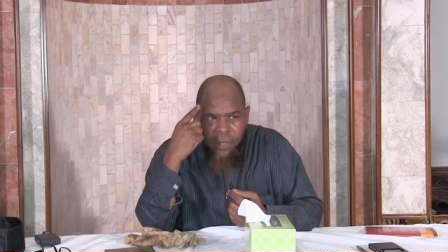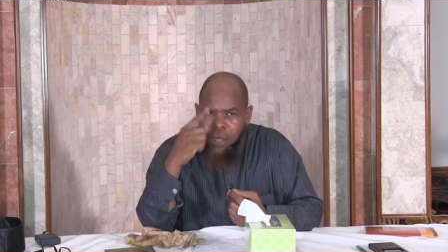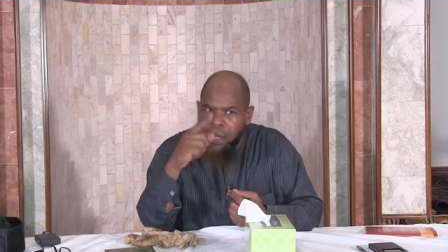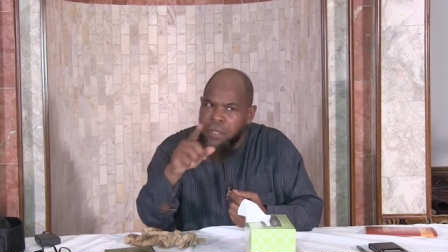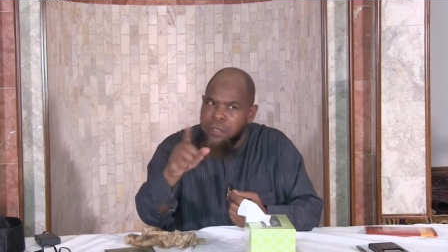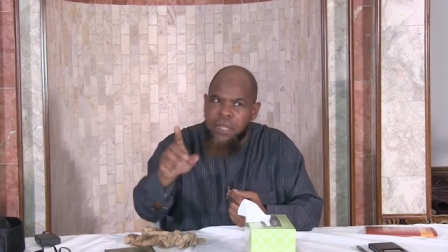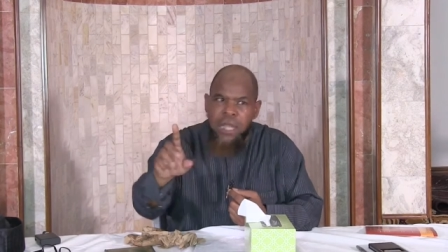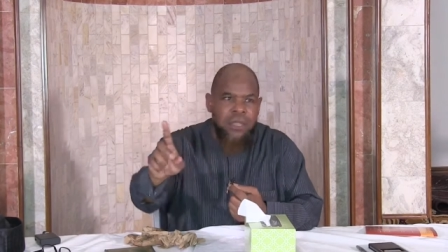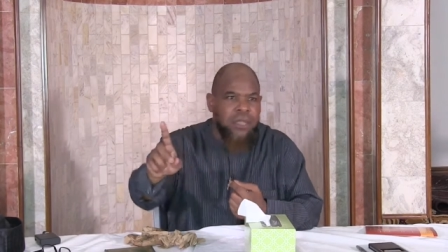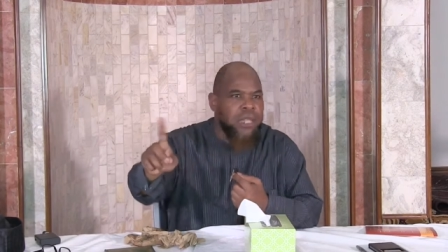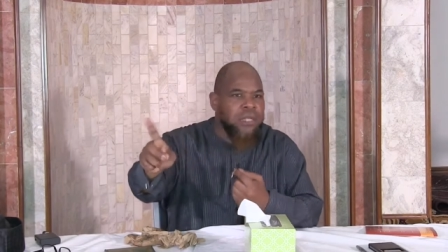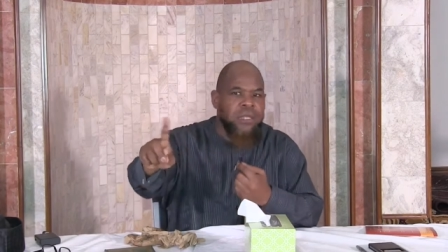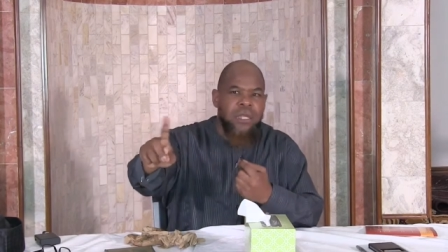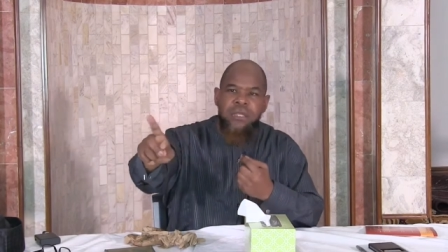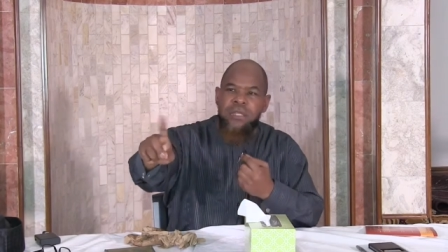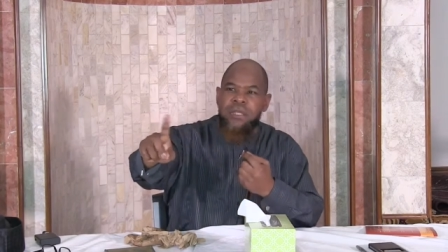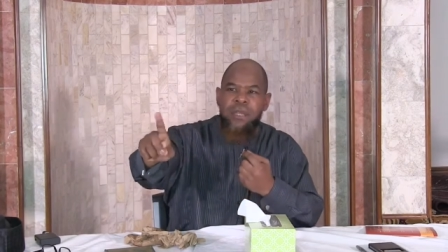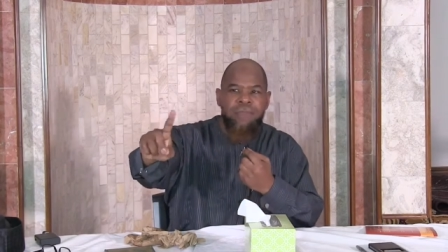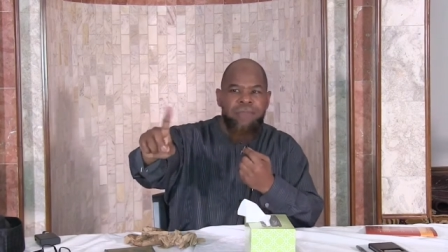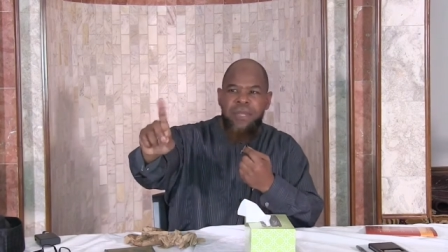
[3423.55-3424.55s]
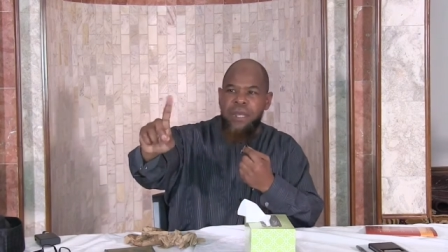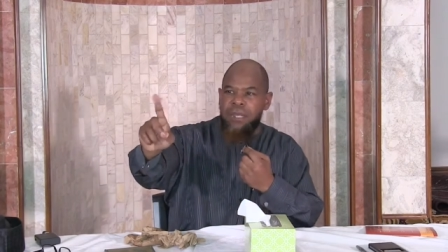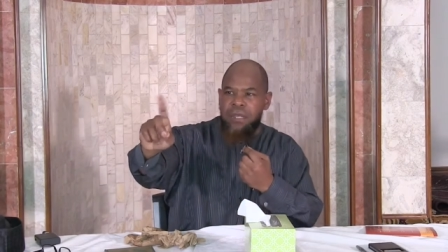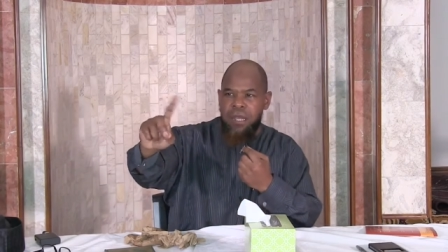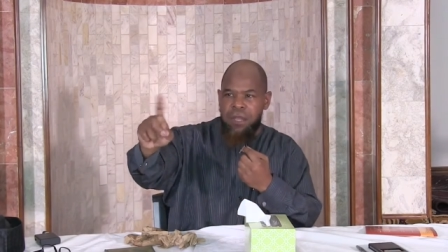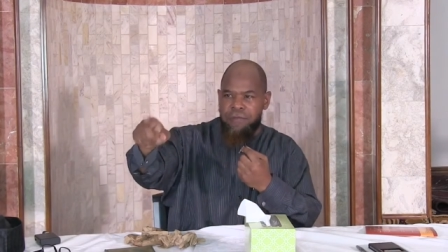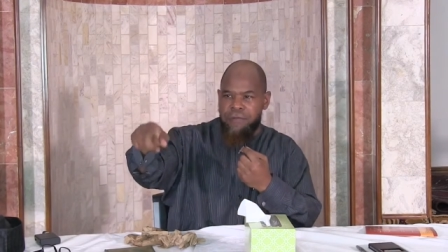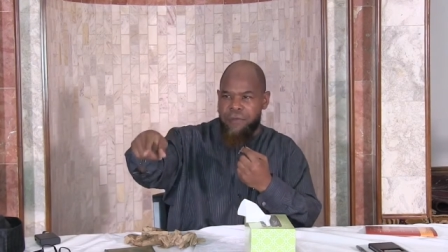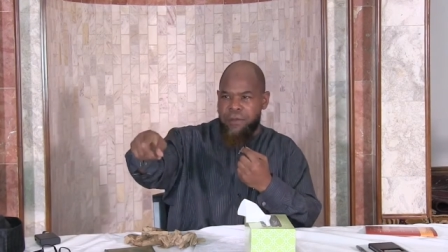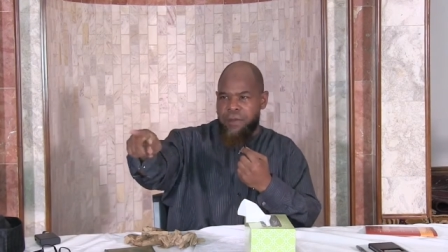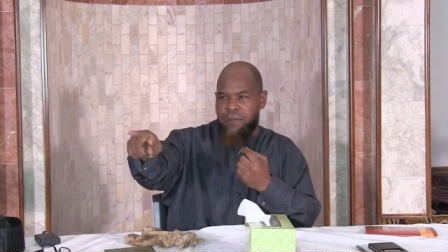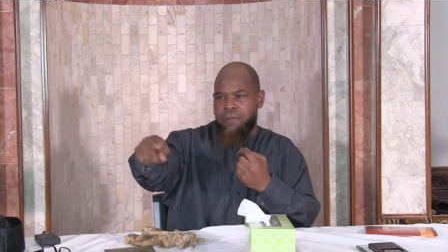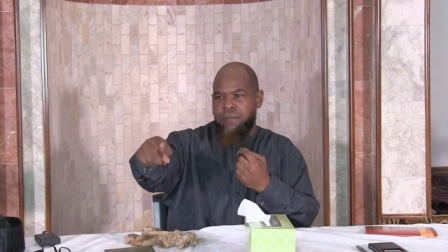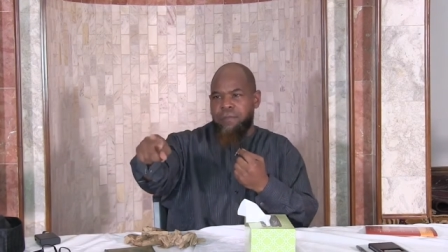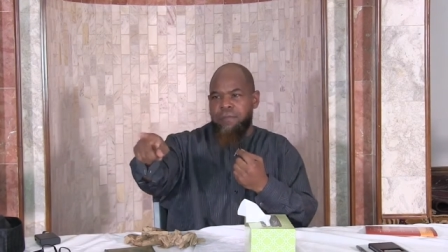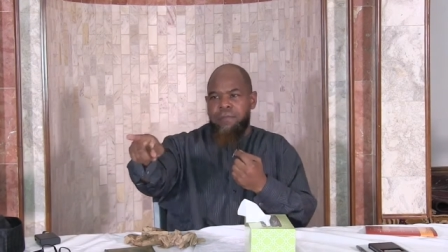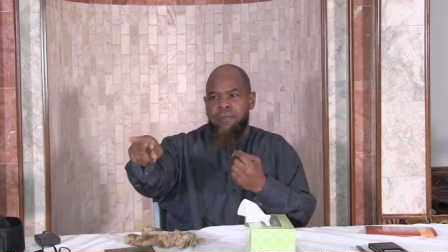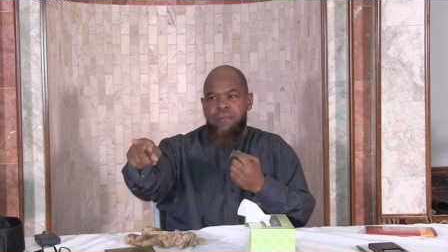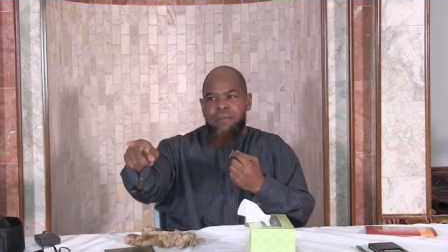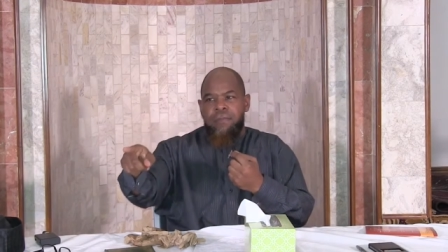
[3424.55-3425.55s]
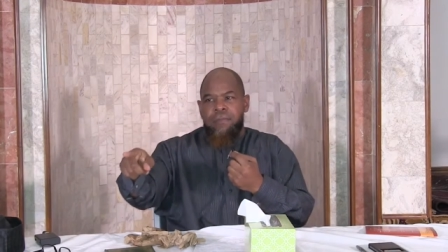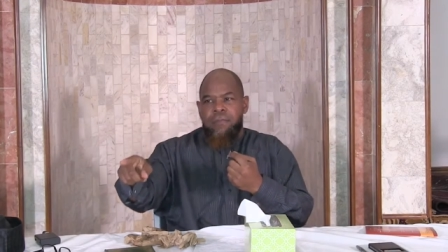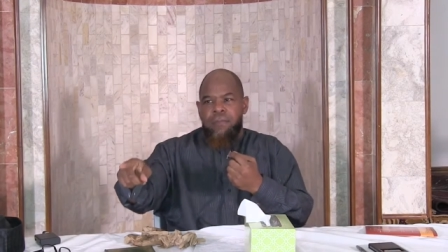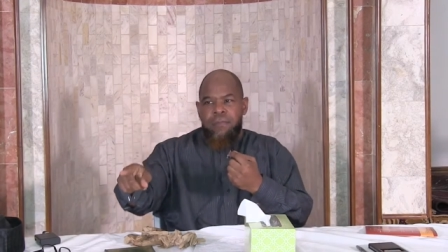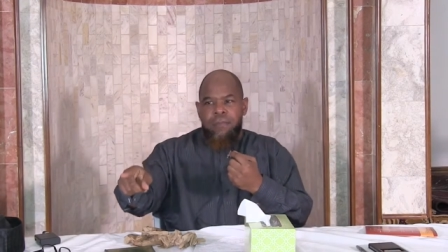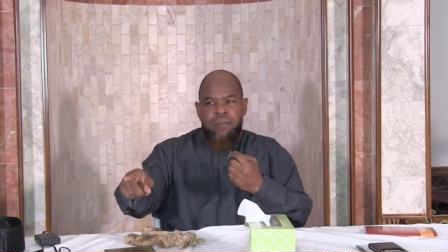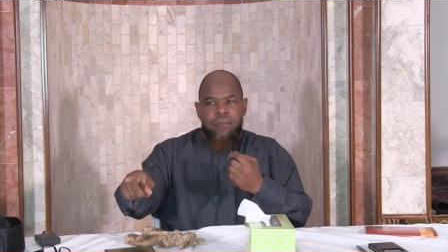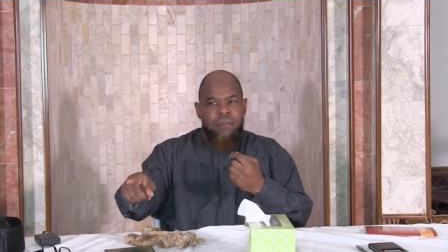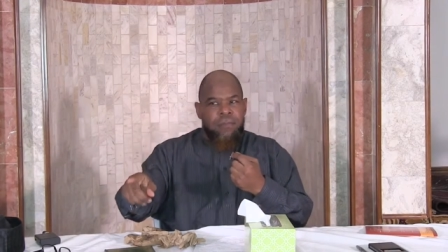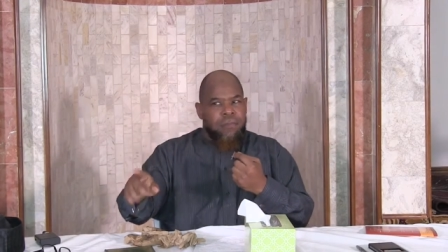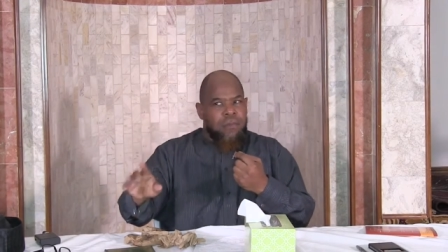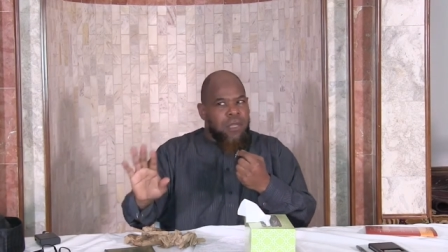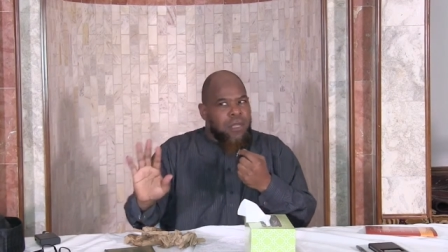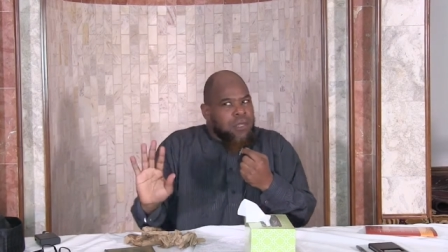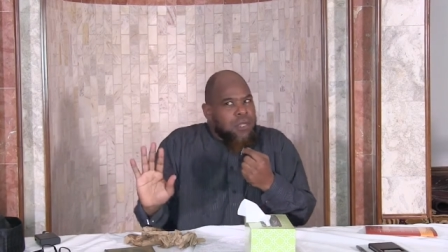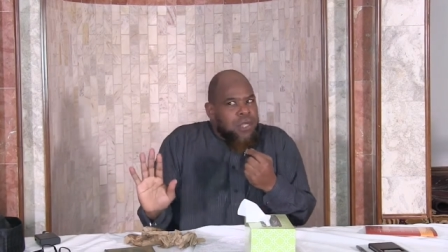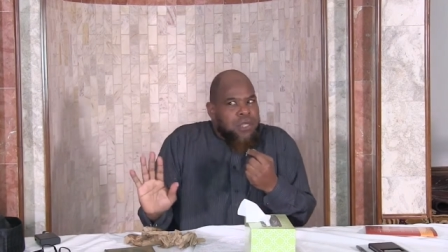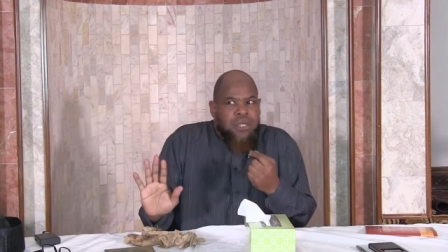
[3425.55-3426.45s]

he said, This is something different. This